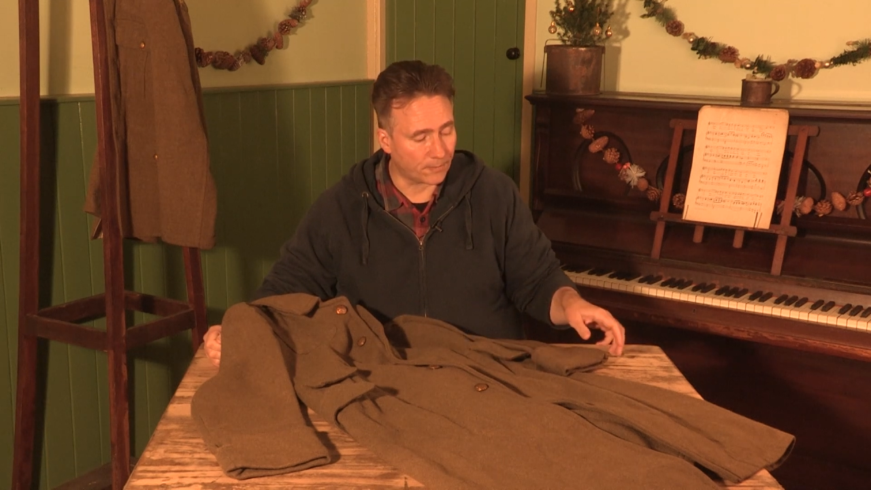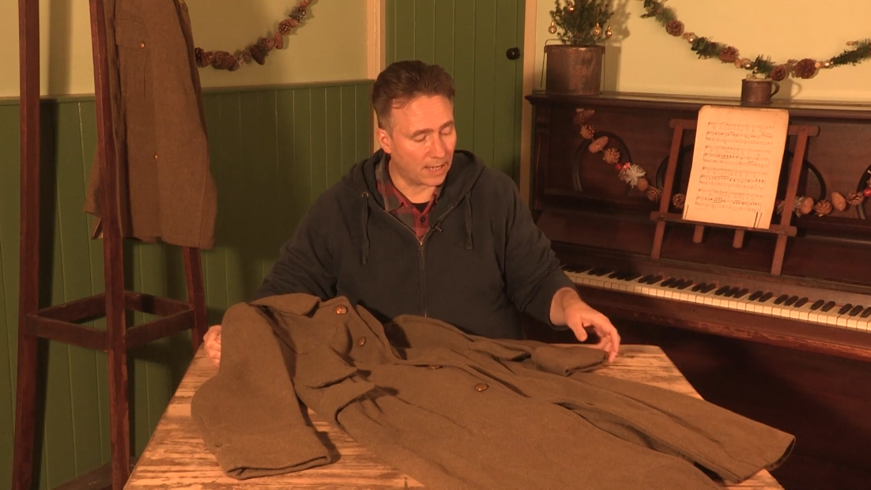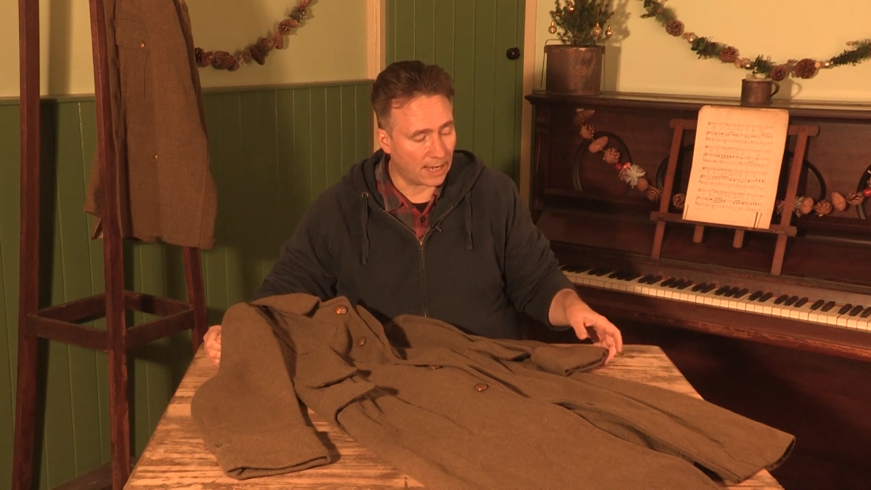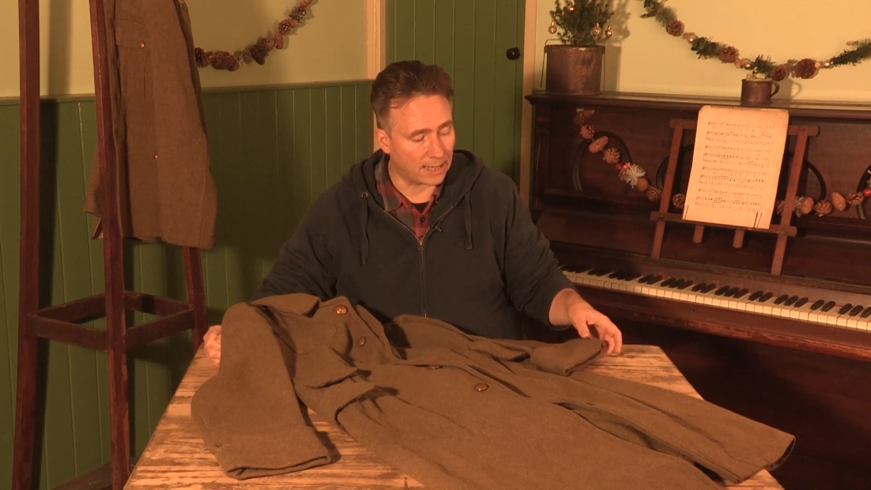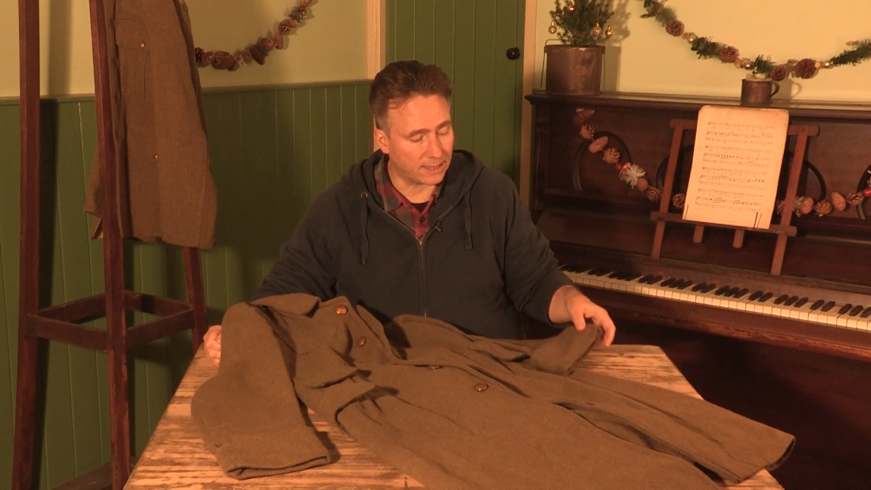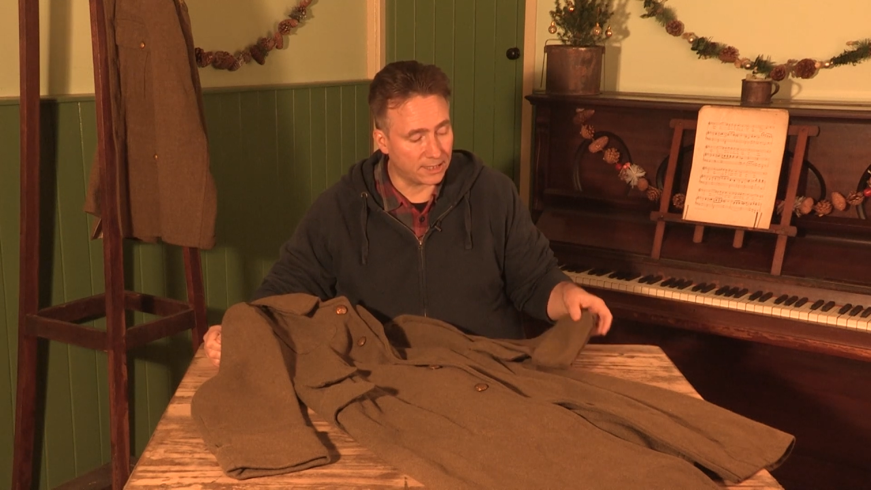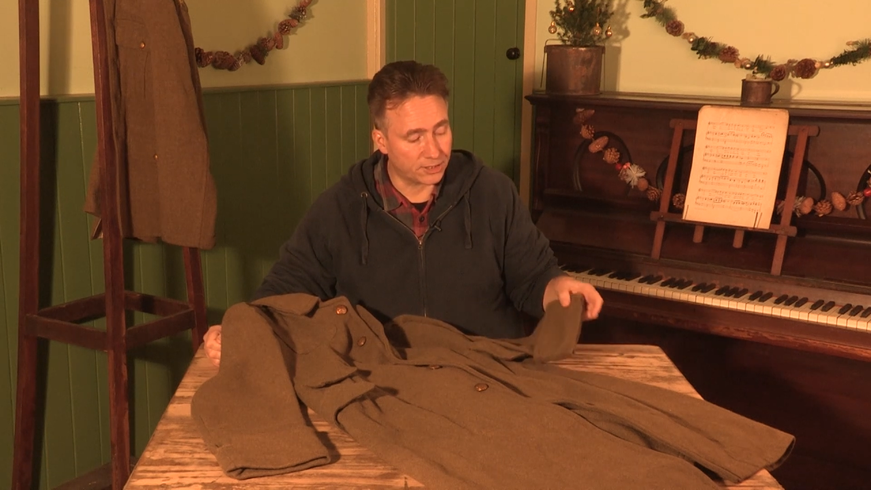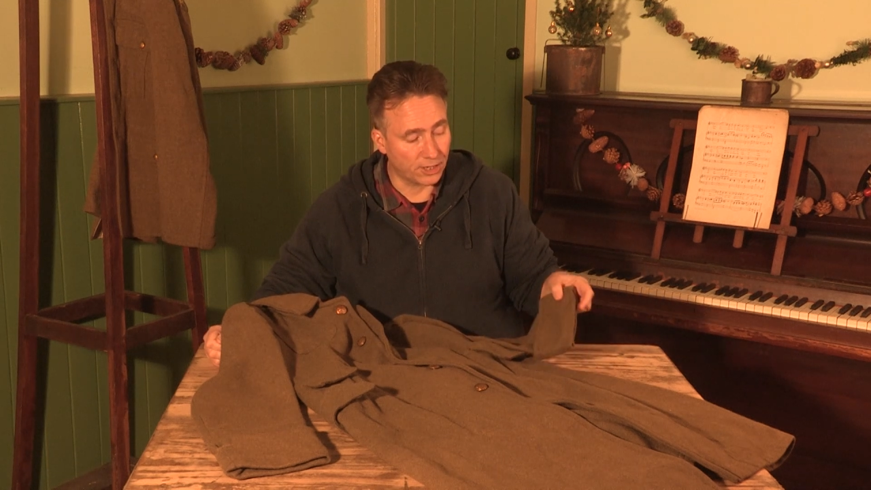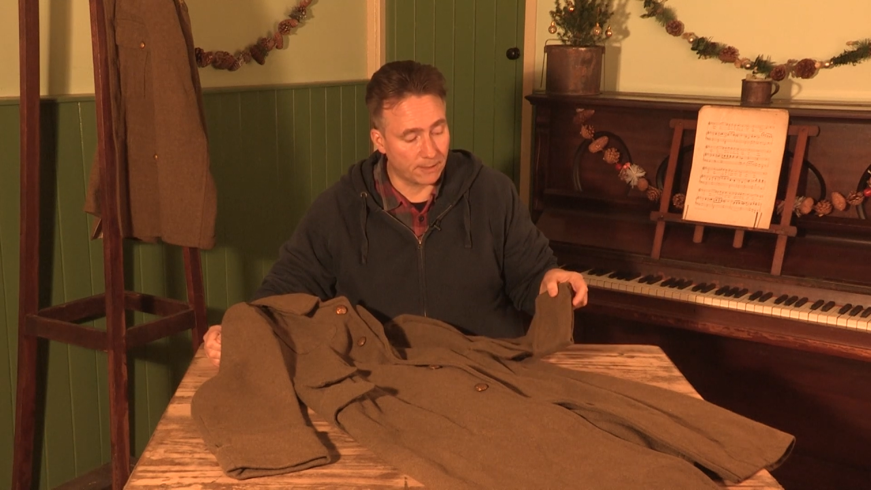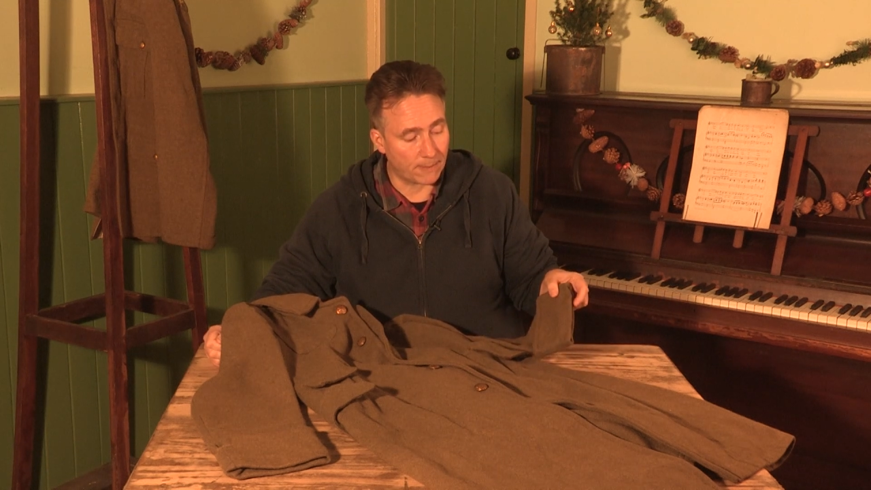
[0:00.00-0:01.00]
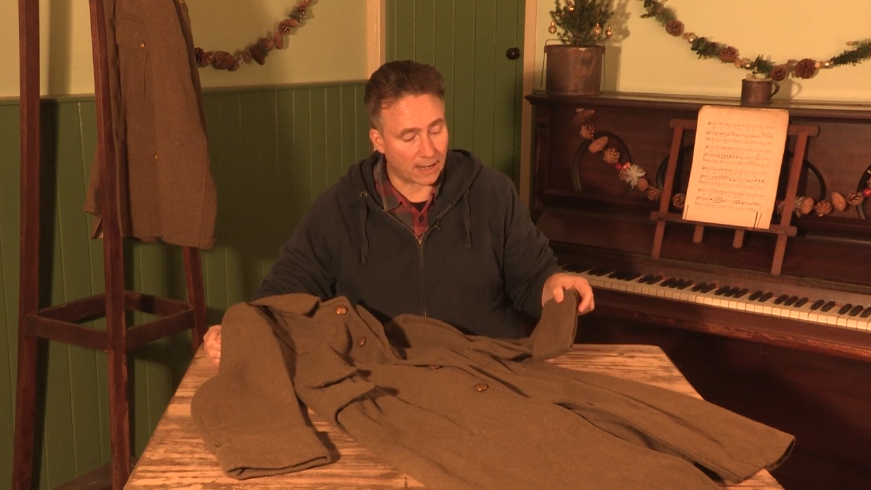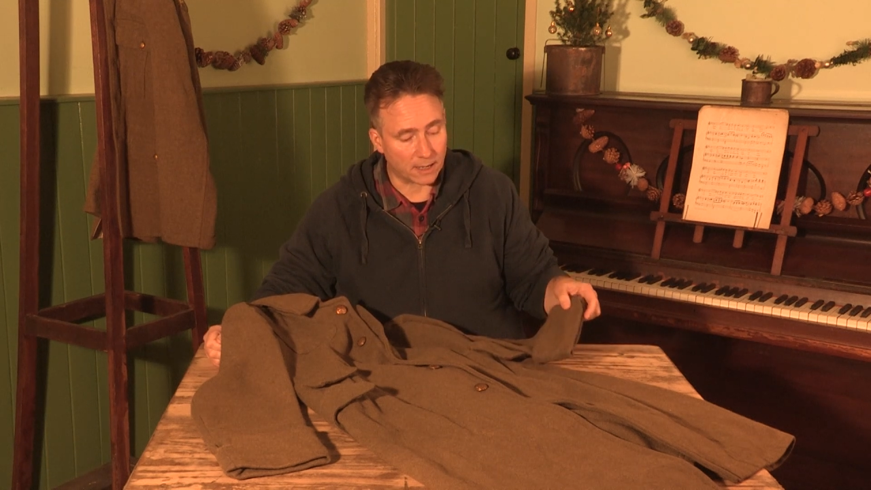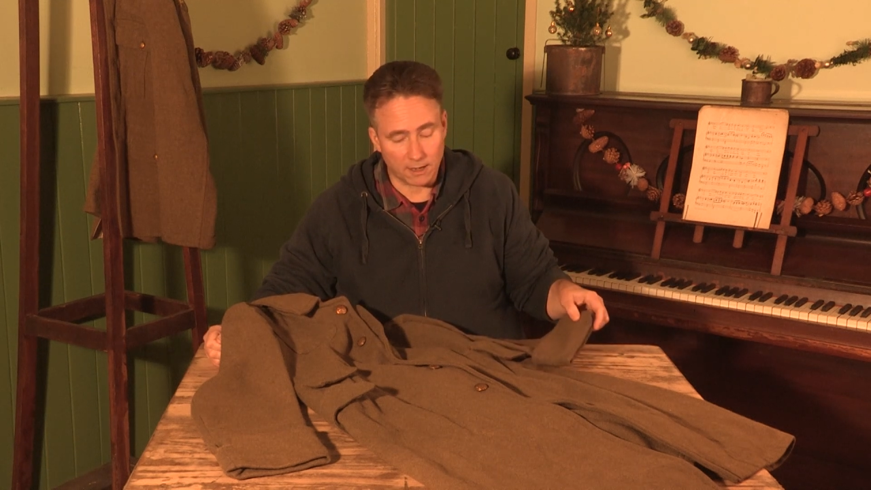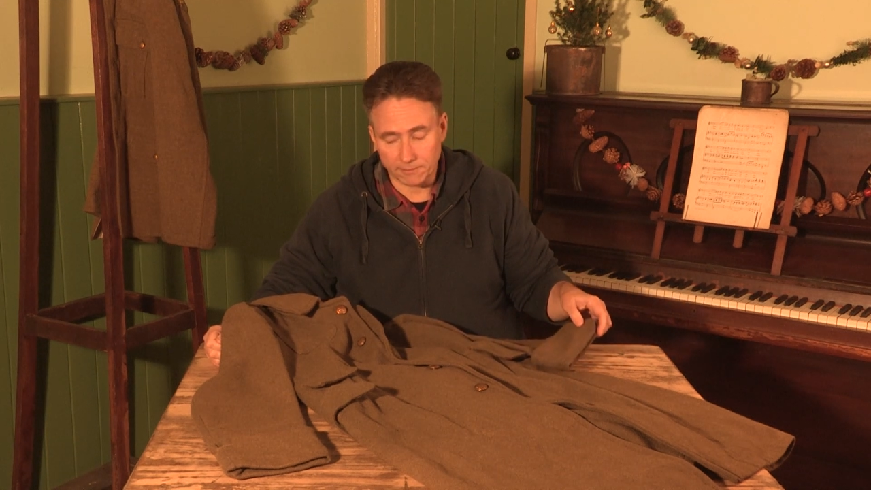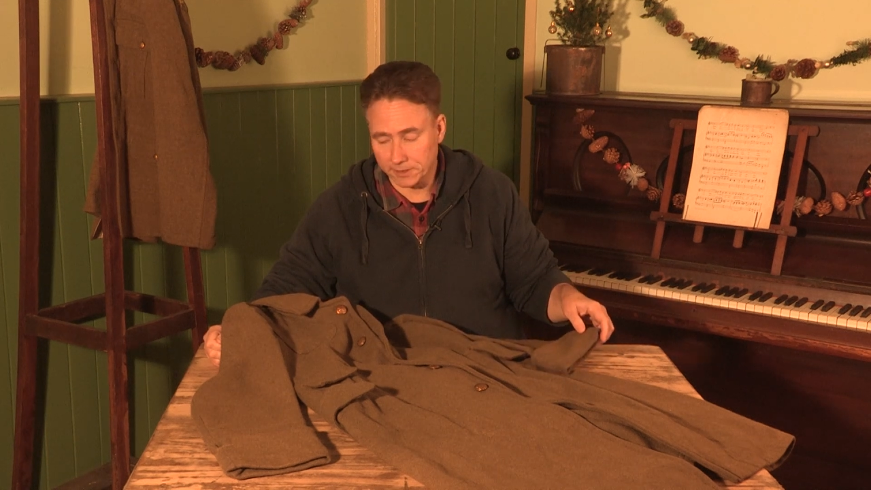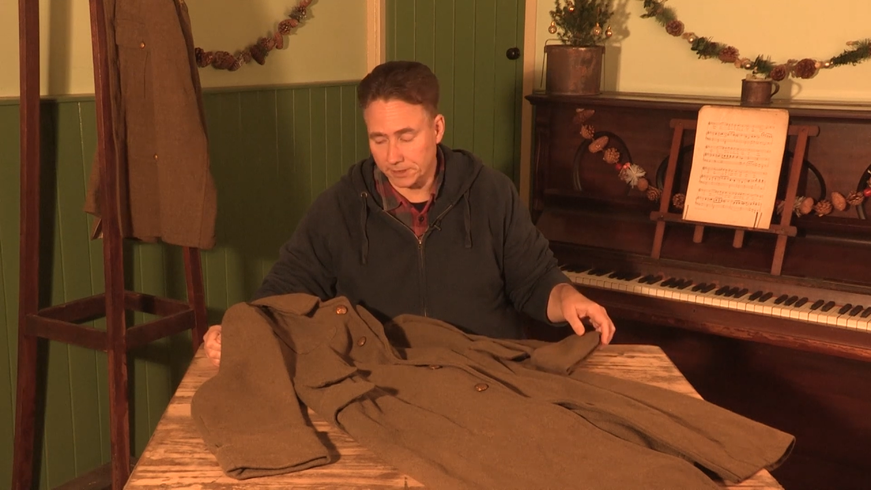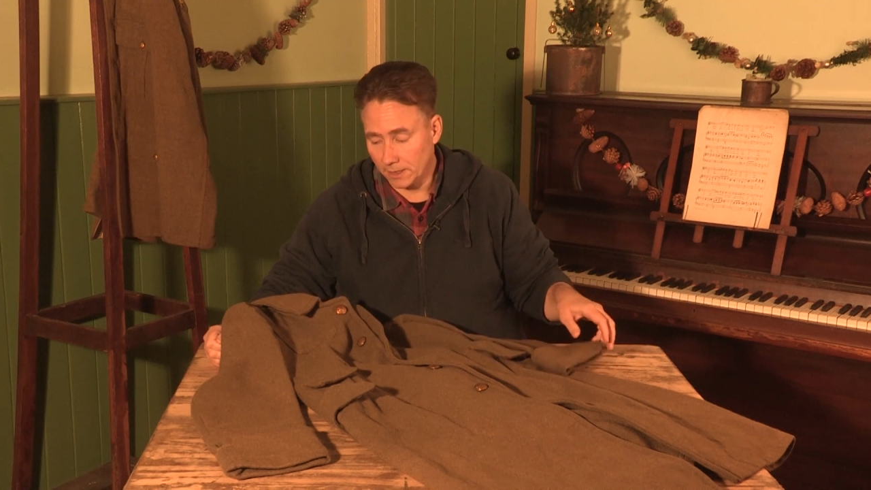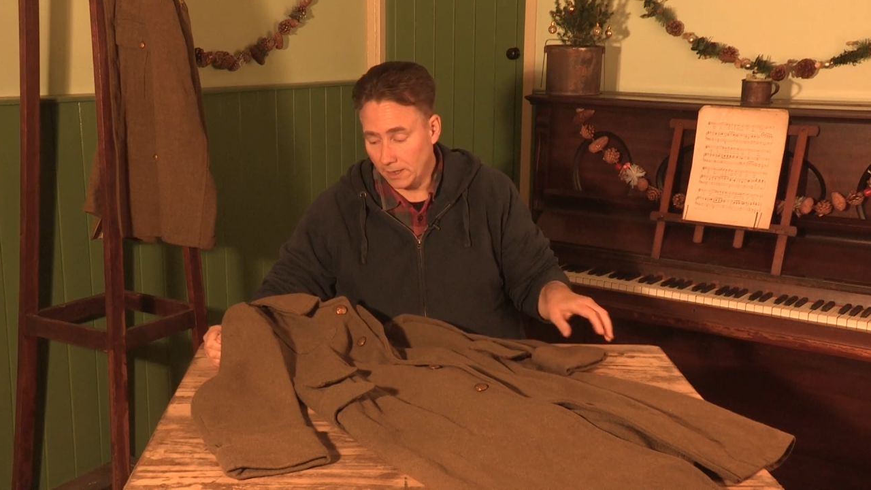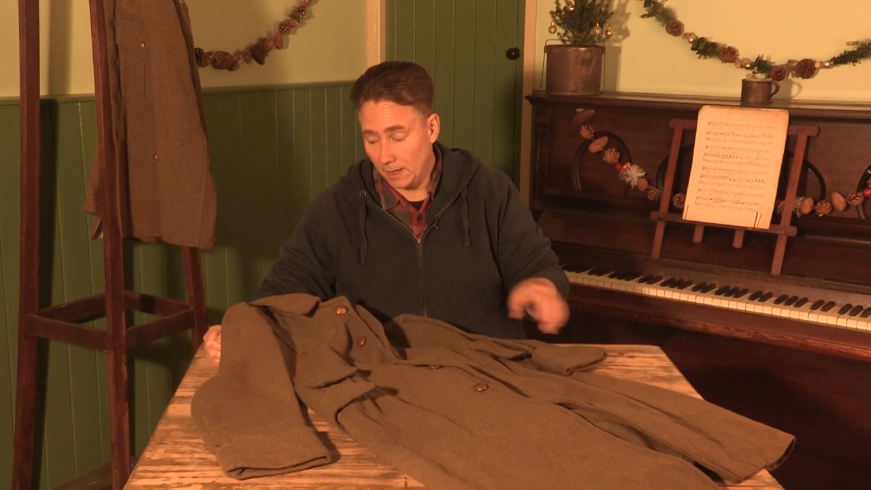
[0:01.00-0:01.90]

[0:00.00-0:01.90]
It had these turned-back cuffs,